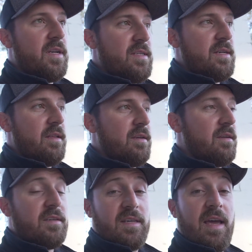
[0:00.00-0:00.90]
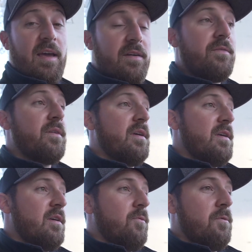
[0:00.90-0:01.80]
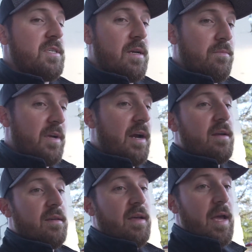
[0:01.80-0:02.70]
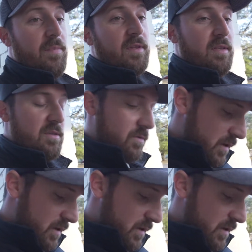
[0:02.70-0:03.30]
detailing doesn't have, which I'm kind of happy that this one